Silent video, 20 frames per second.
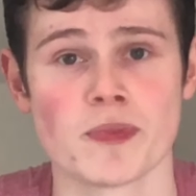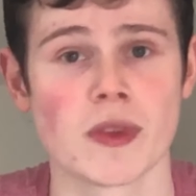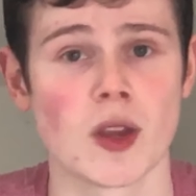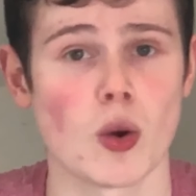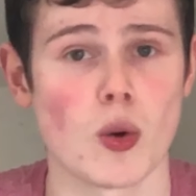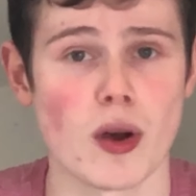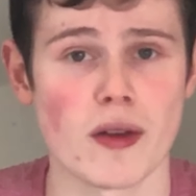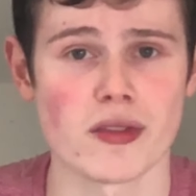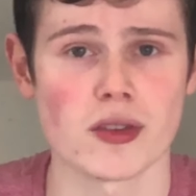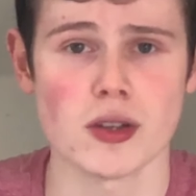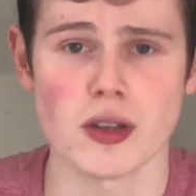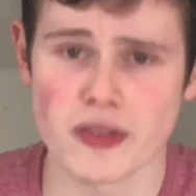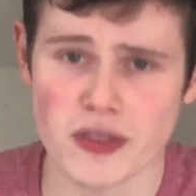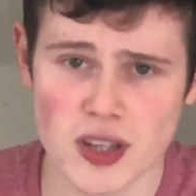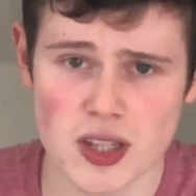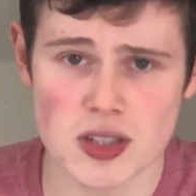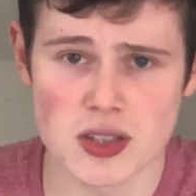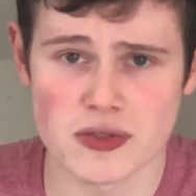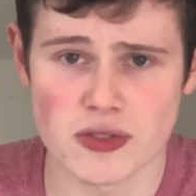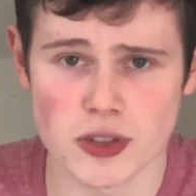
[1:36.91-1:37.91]
However, if it
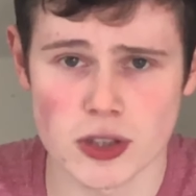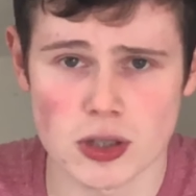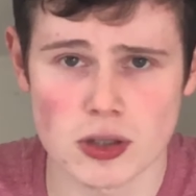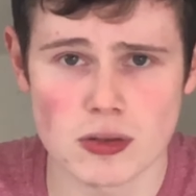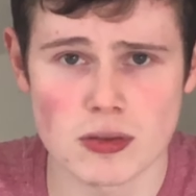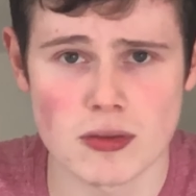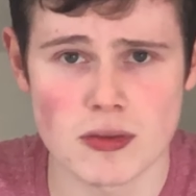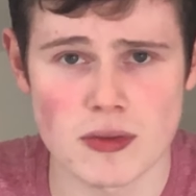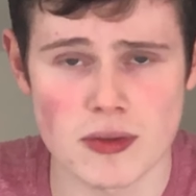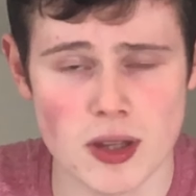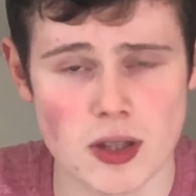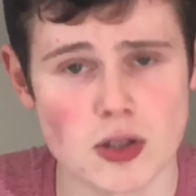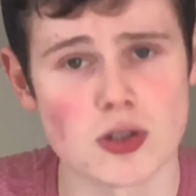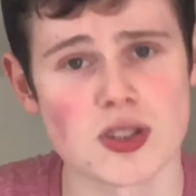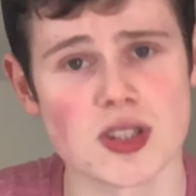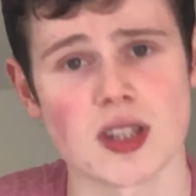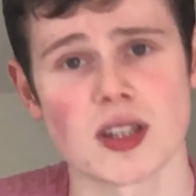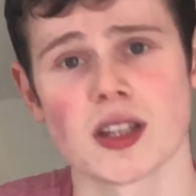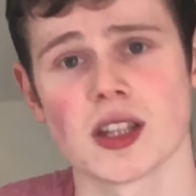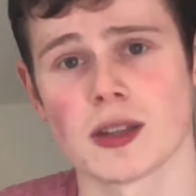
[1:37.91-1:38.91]
is for you, then
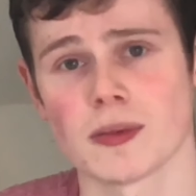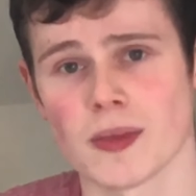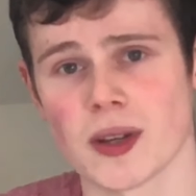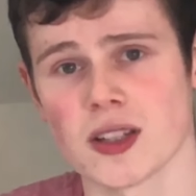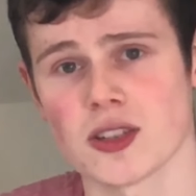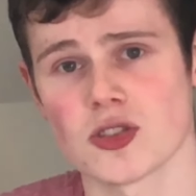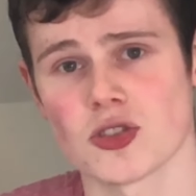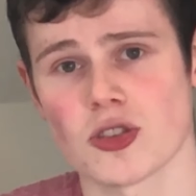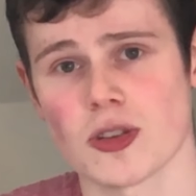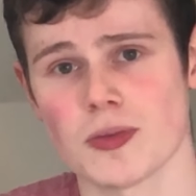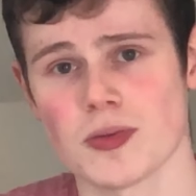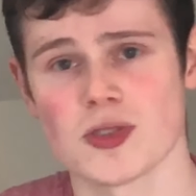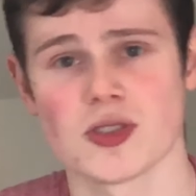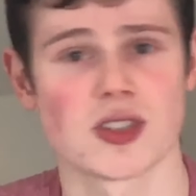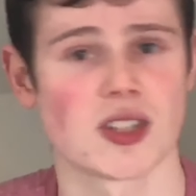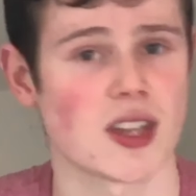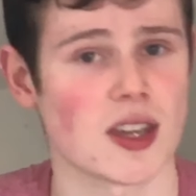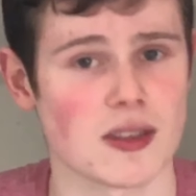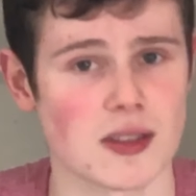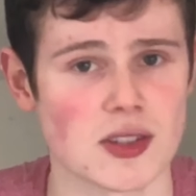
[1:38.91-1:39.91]
use the link in my description
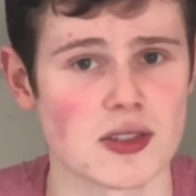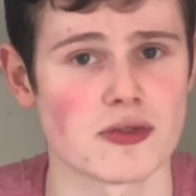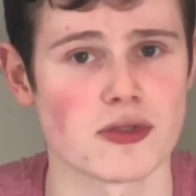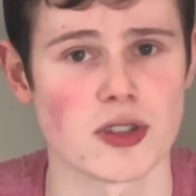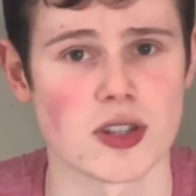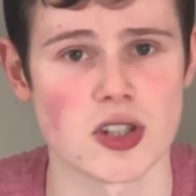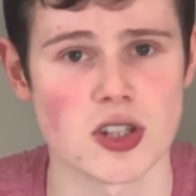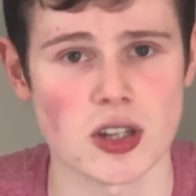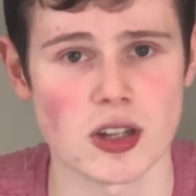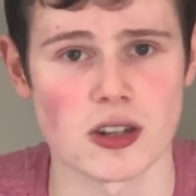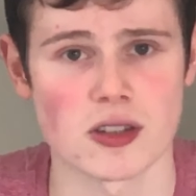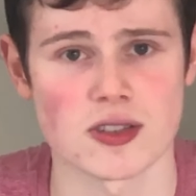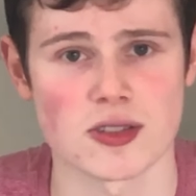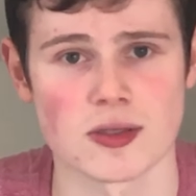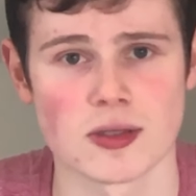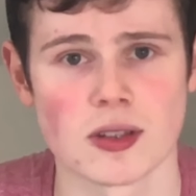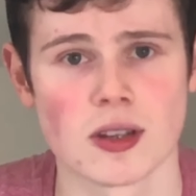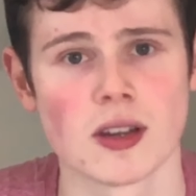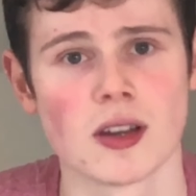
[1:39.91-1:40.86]
to get these free shares.